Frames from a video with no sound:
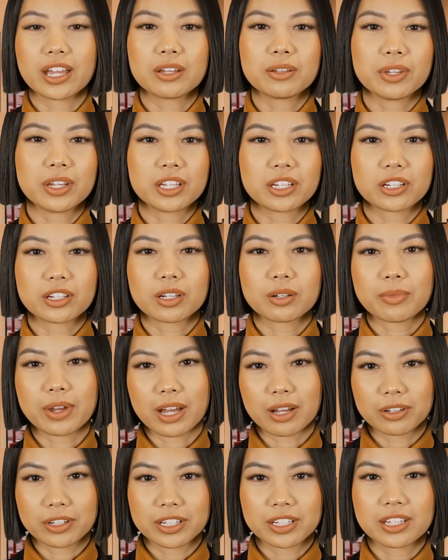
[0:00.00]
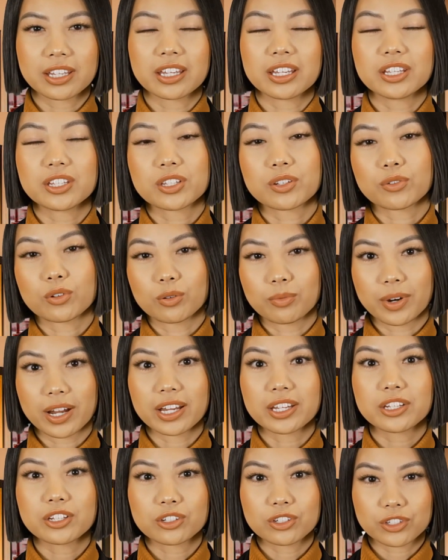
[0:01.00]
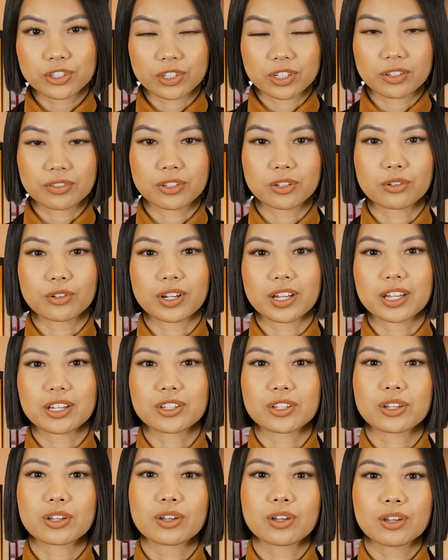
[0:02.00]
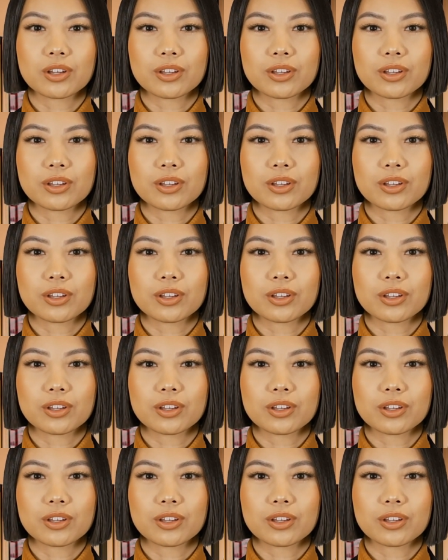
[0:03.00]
and make a compelling case for why you deserve the grant.